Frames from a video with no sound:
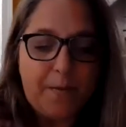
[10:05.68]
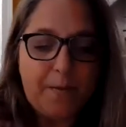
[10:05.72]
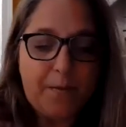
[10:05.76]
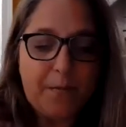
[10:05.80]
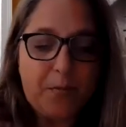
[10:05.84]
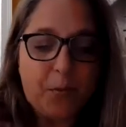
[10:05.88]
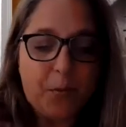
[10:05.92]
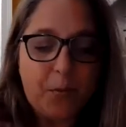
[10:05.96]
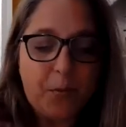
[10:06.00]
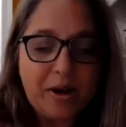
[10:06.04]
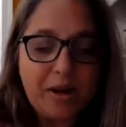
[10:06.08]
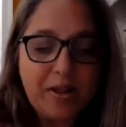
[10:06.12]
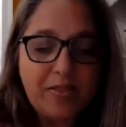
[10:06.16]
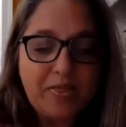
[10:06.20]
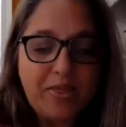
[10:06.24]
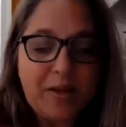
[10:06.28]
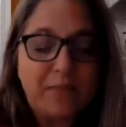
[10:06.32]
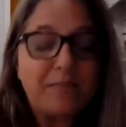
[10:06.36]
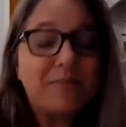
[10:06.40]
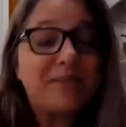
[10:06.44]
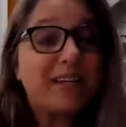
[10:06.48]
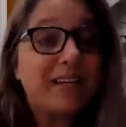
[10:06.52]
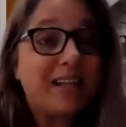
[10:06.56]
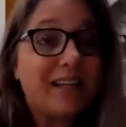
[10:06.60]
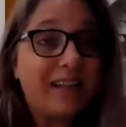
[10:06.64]
Bring
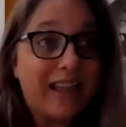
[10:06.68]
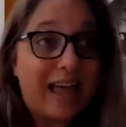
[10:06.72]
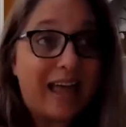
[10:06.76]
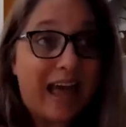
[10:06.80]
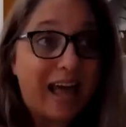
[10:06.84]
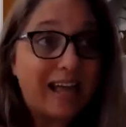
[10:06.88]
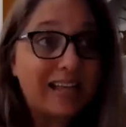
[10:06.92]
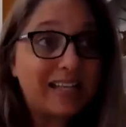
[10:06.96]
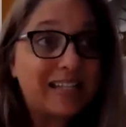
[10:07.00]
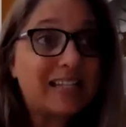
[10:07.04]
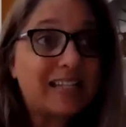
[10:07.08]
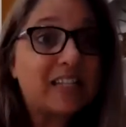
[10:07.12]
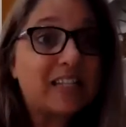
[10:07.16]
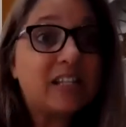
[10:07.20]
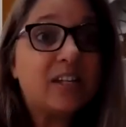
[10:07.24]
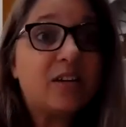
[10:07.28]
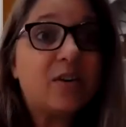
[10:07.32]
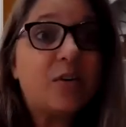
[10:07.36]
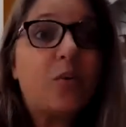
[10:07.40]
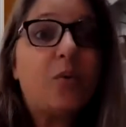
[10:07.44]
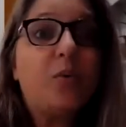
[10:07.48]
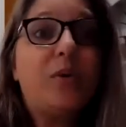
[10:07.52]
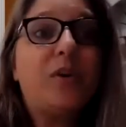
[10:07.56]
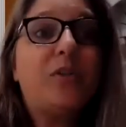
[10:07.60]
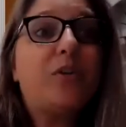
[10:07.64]
them to class
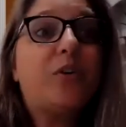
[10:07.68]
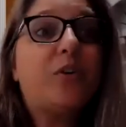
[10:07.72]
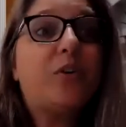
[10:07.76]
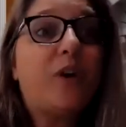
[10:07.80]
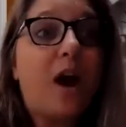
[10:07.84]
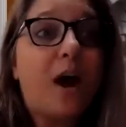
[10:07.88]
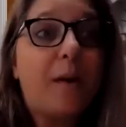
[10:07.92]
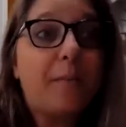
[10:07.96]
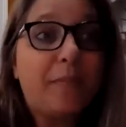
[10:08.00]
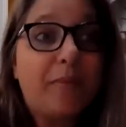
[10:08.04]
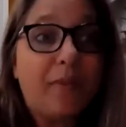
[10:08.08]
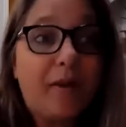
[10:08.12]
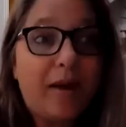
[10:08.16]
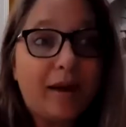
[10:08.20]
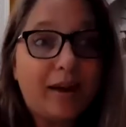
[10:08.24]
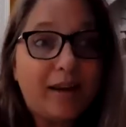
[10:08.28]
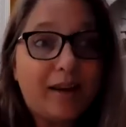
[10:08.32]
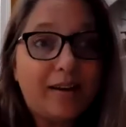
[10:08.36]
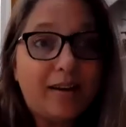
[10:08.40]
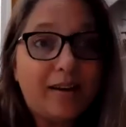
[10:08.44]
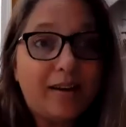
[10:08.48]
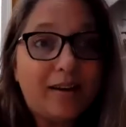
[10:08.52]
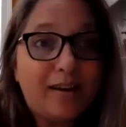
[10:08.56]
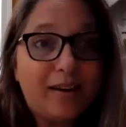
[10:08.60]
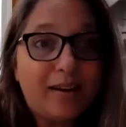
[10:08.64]
with your
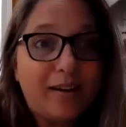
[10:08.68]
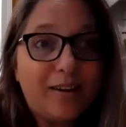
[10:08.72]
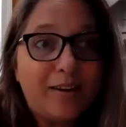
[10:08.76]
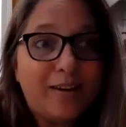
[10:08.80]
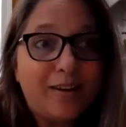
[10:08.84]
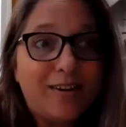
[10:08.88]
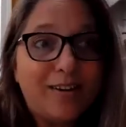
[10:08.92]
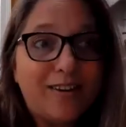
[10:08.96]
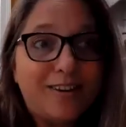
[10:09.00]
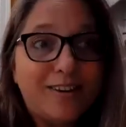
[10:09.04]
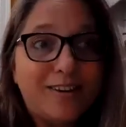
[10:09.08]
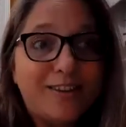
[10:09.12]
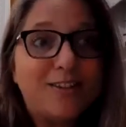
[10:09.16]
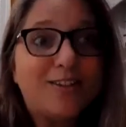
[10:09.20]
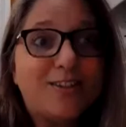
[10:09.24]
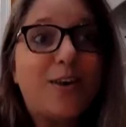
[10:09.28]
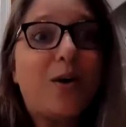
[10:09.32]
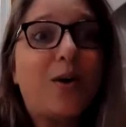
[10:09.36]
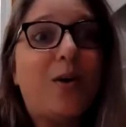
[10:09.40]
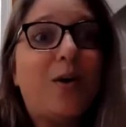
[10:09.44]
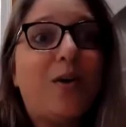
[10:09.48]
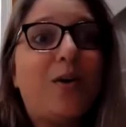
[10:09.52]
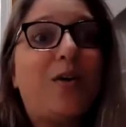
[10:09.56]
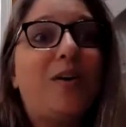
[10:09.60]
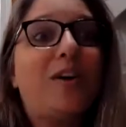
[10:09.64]
upline.
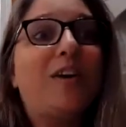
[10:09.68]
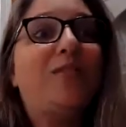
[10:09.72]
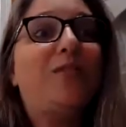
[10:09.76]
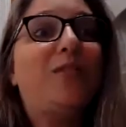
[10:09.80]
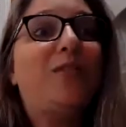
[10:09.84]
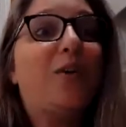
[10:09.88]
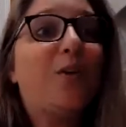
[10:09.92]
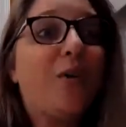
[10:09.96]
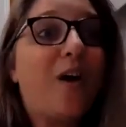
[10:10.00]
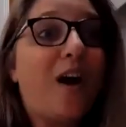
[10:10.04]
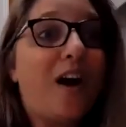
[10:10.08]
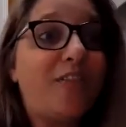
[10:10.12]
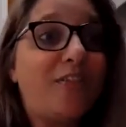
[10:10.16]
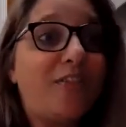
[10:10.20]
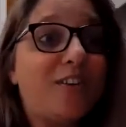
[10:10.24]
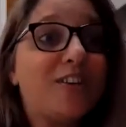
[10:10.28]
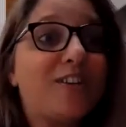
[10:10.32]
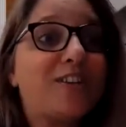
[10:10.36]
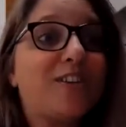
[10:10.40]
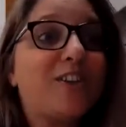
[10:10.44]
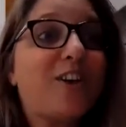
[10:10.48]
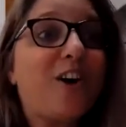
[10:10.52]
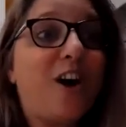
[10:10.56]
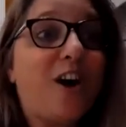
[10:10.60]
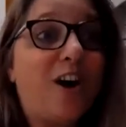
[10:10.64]
So if you're on
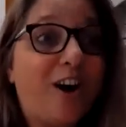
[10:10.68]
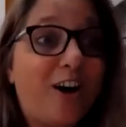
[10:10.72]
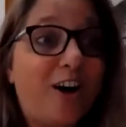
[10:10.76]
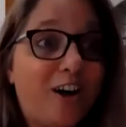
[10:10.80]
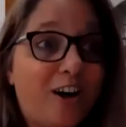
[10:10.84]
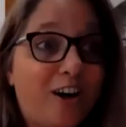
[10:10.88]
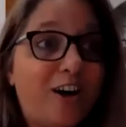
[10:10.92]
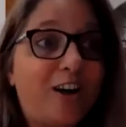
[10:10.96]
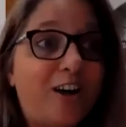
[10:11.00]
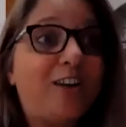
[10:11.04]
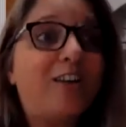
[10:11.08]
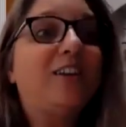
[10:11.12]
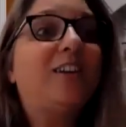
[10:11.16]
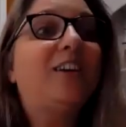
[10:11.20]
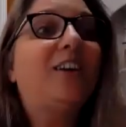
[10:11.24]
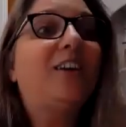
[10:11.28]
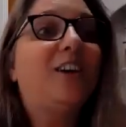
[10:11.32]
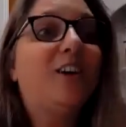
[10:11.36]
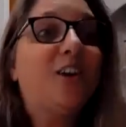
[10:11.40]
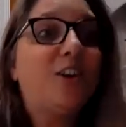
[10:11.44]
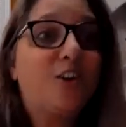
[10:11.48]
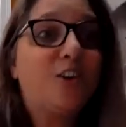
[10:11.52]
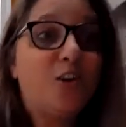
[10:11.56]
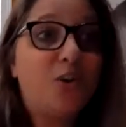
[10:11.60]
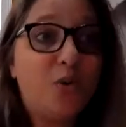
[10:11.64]
this call,
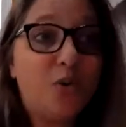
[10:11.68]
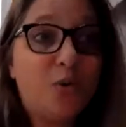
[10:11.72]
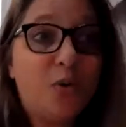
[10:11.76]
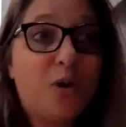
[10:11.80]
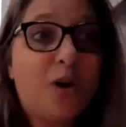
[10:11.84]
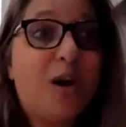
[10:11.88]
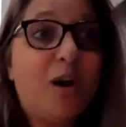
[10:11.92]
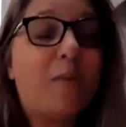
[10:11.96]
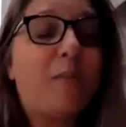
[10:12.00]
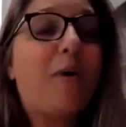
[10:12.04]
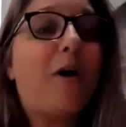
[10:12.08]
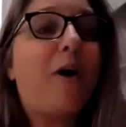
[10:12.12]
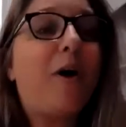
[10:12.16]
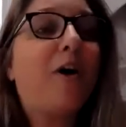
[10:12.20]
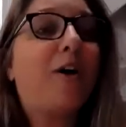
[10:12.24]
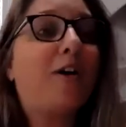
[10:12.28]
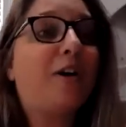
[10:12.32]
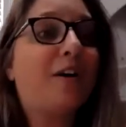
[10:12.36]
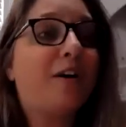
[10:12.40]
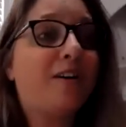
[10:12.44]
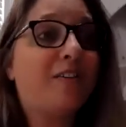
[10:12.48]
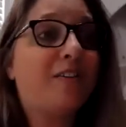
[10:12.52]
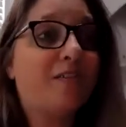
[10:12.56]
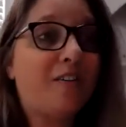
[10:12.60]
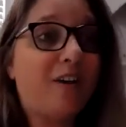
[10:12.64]
you are a part
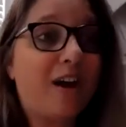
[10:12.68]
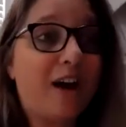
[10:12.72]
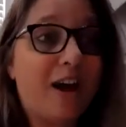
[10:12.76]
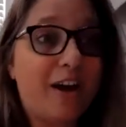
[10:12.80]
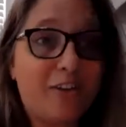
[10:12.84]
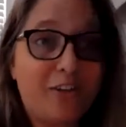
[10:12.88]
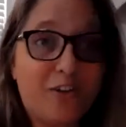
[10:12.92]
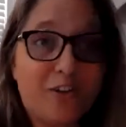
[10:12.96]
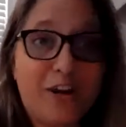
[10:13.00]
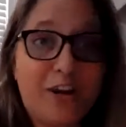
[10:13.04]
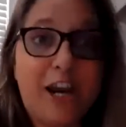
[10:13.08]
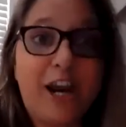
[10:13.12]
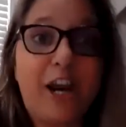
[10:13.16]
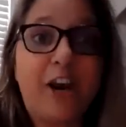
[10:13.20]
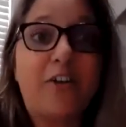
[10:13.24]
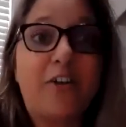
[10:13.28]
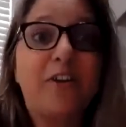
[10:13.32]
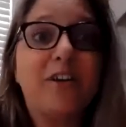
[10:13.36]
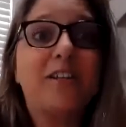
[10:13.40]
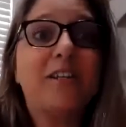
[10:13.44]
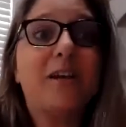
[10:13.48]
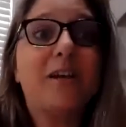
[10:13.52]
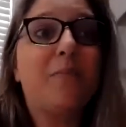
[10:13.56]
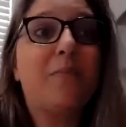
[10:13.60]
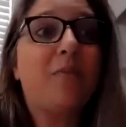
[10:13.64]
of either
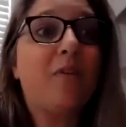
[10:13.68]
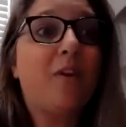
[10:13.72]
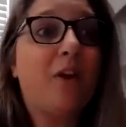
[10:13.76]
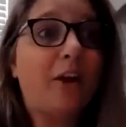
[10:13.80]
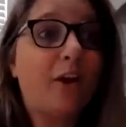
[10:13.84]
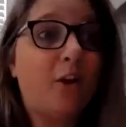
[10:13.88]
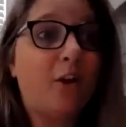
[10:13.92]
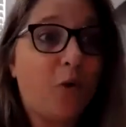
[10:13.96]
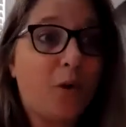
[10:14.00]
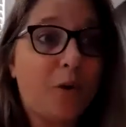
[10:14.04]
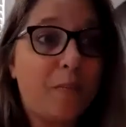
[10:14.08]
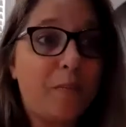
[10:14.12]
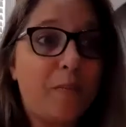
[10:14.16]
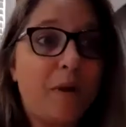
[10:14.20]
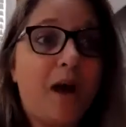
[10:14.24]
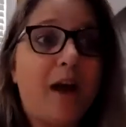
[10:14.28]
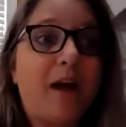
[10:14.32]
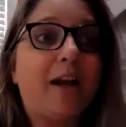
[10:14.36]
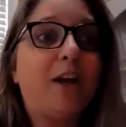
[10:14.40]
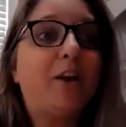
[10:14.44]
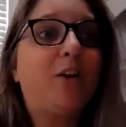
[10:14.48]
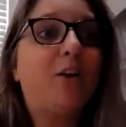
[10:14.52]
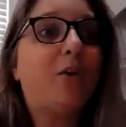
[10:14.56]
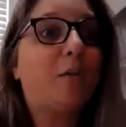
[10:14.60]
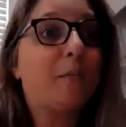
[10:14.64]
Carrie's upline or
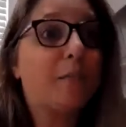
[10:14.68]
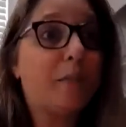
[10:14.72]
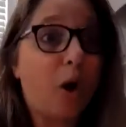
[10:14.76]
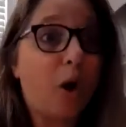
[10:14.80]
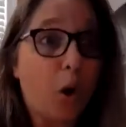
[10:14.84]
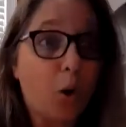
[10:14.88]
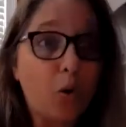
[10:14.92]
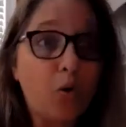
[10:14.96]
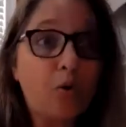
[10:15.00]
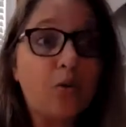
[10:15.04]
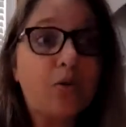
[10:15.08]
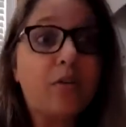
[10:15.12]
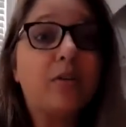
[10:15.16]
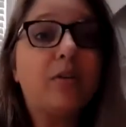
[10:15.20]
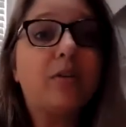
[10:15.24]
mine or both.